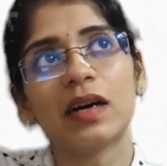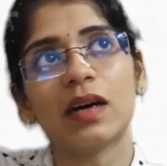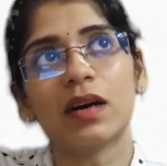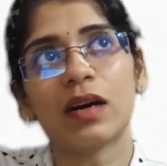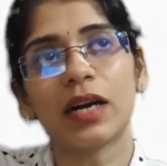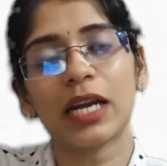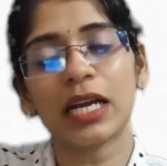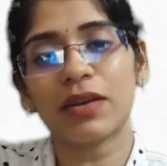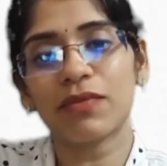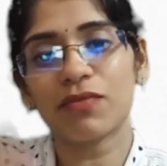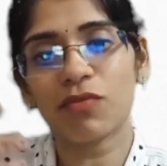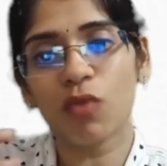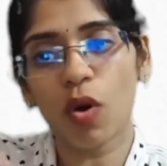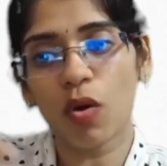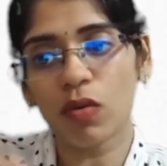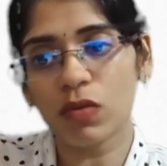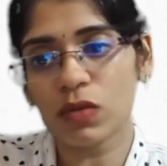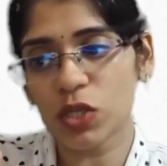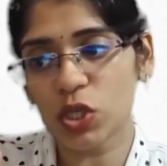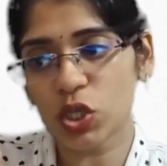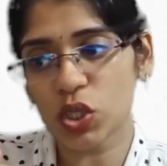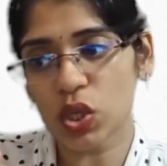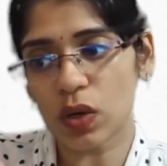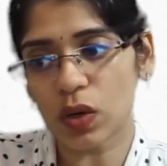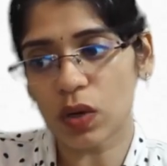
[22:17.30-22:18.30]

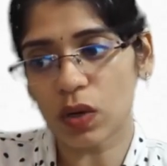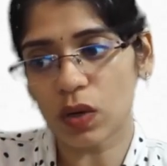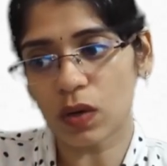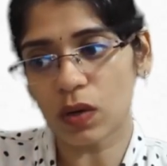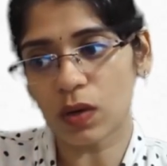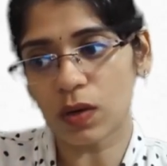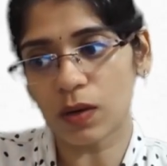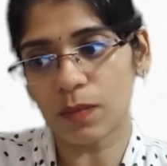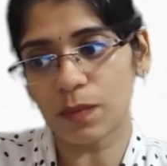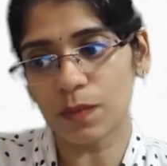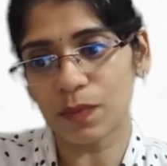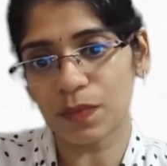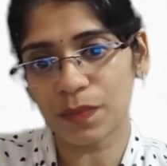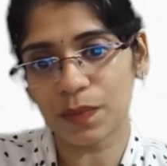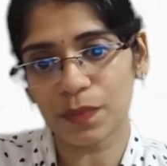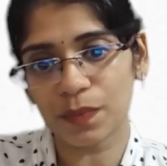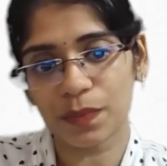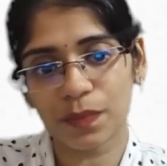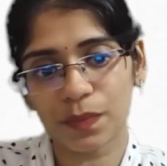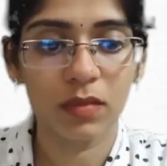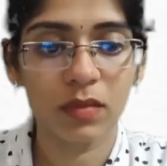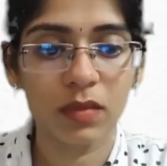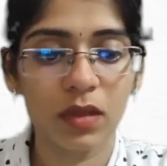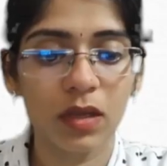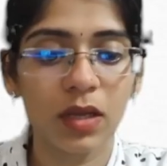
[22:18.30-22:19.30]
involves
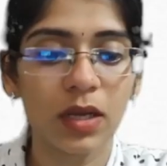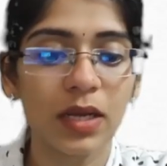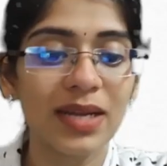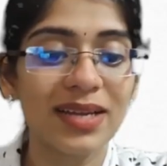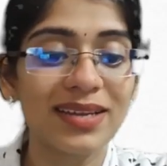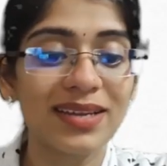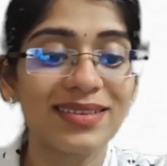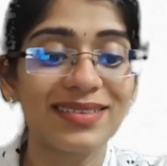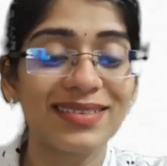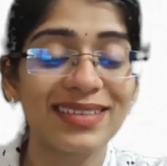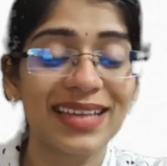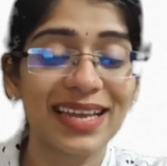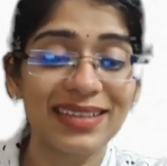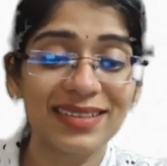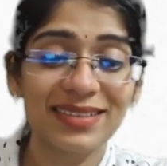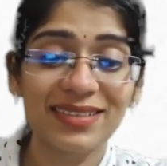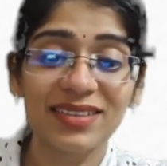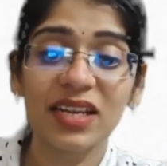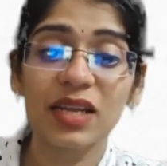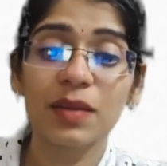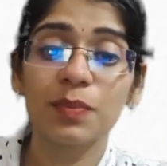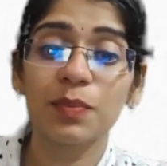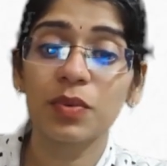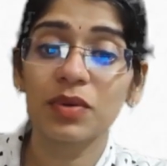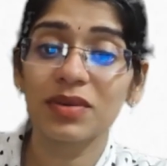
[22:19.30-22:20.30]

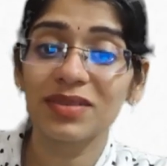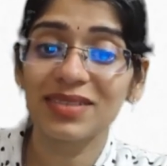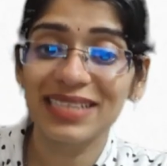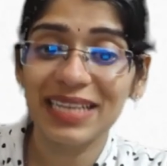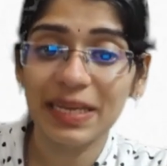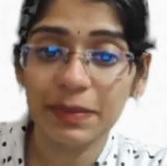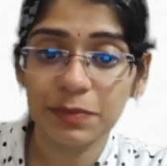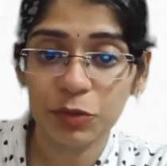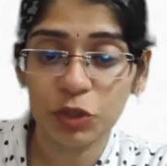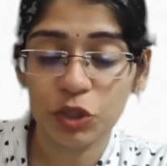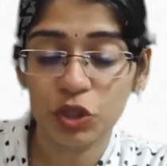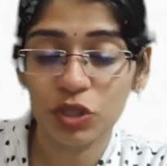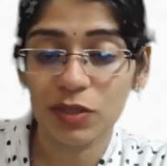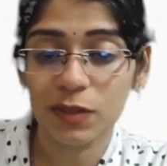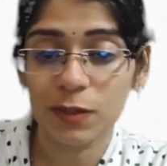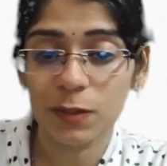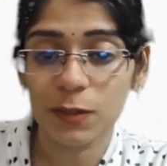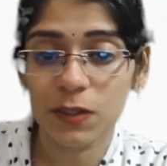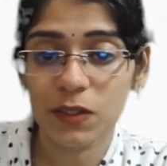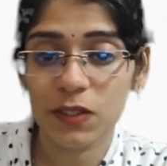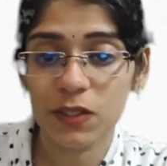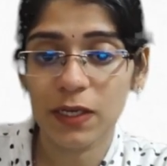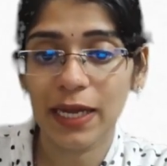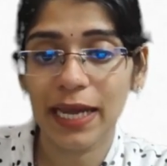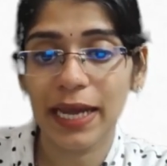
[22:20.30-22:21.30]
sensory
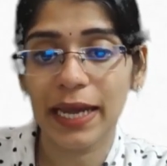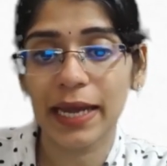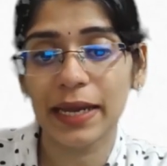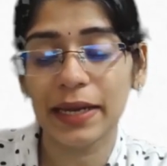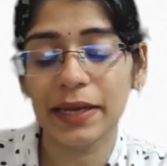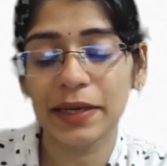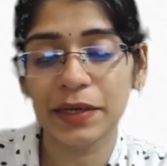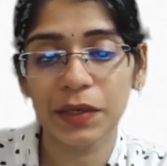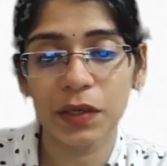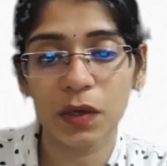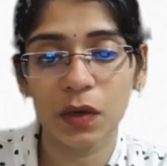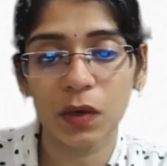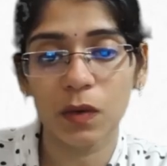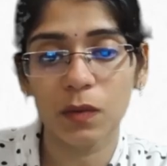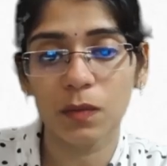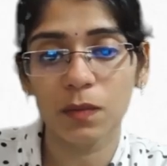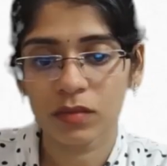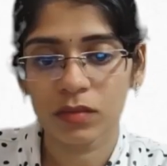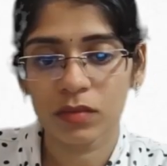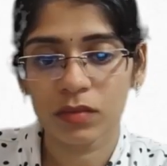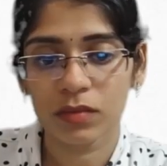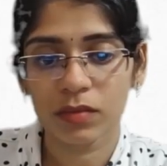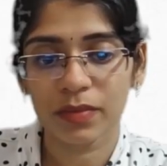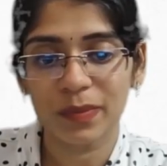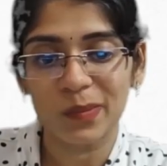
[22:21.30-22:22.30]
perceptions and
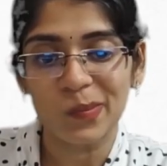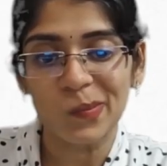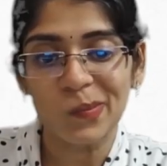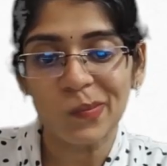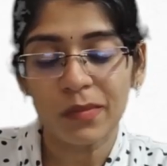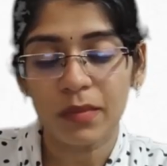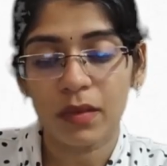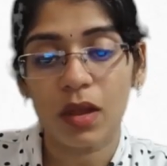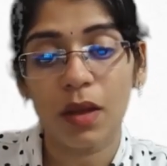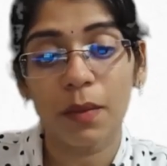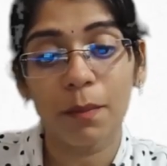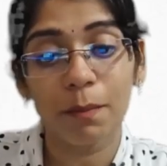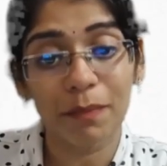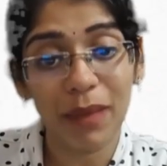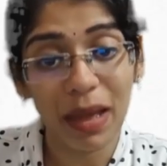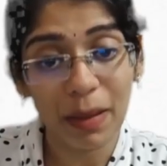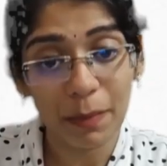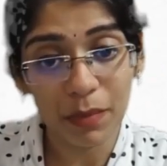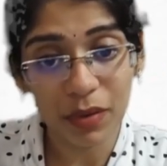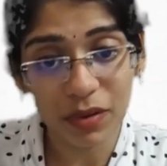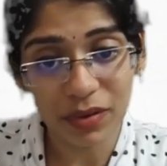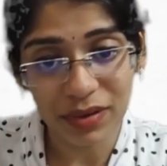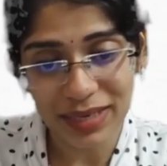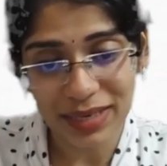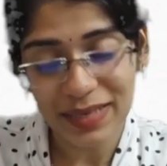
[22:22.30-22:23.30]

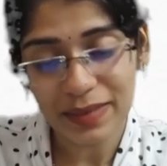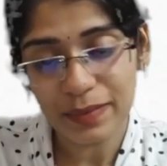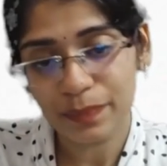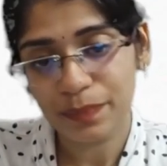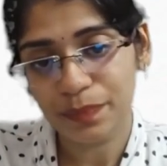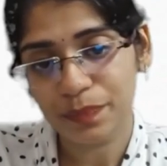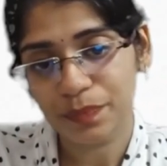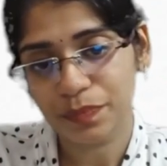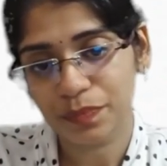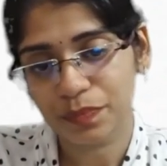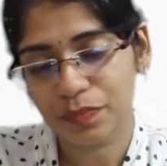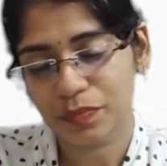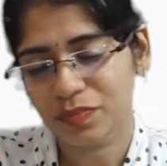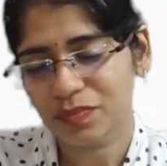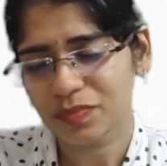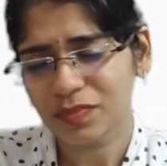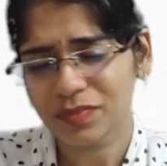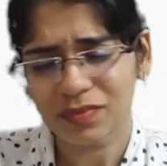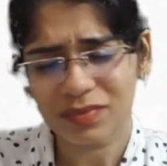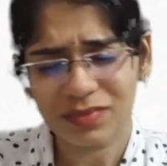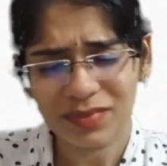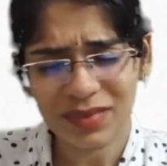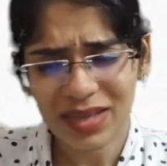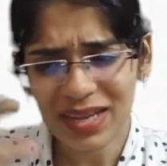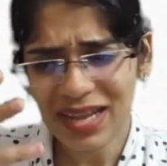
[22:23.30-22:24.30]
memory.
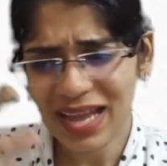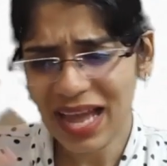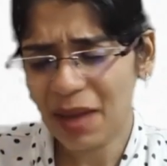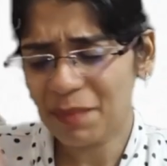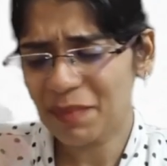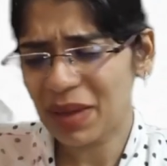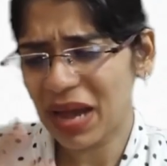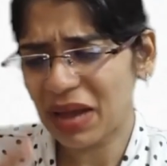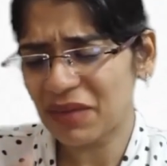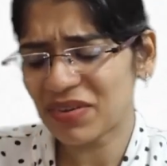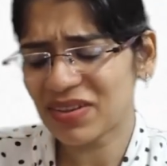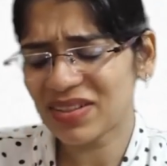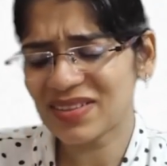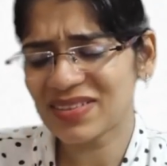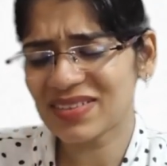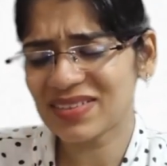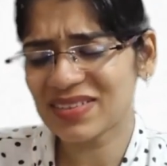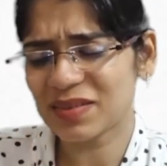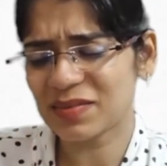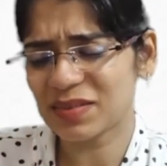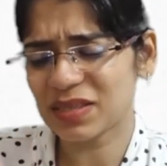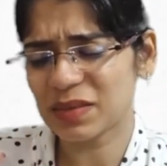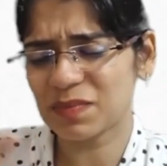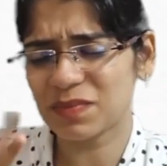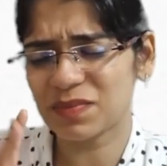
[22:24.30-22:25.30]
I'm having this
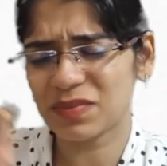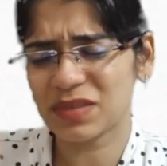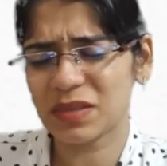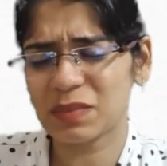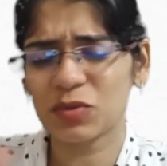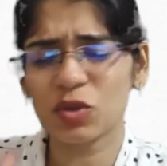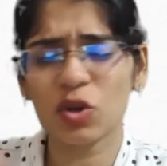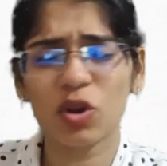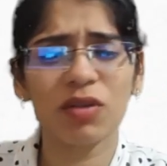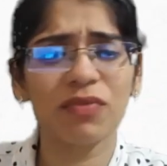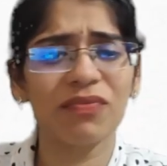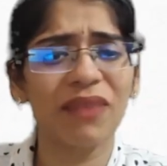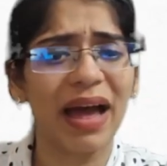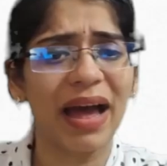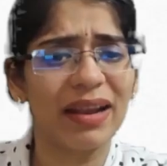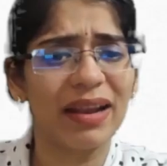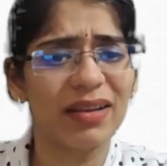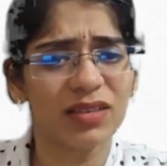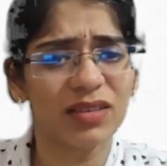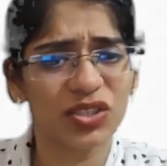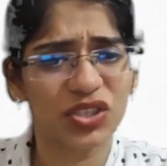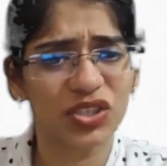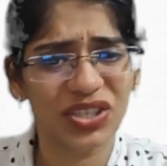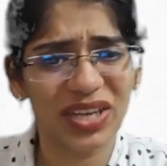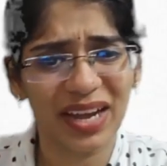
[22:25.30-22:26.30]
some sort of
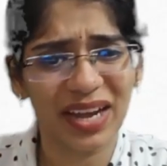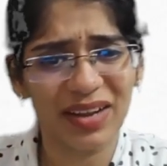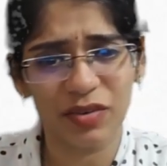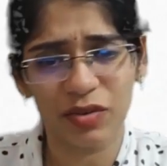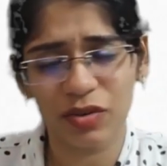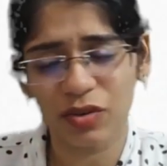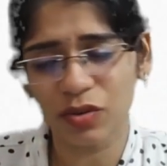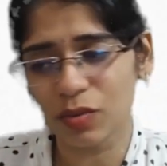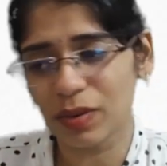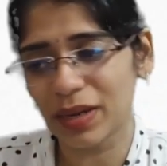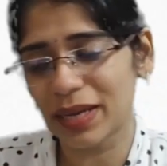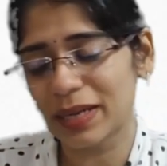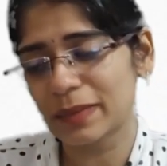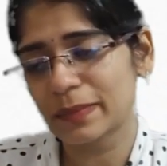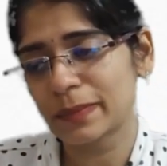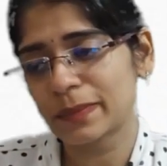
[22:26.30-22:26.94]
allergy, I don't know why.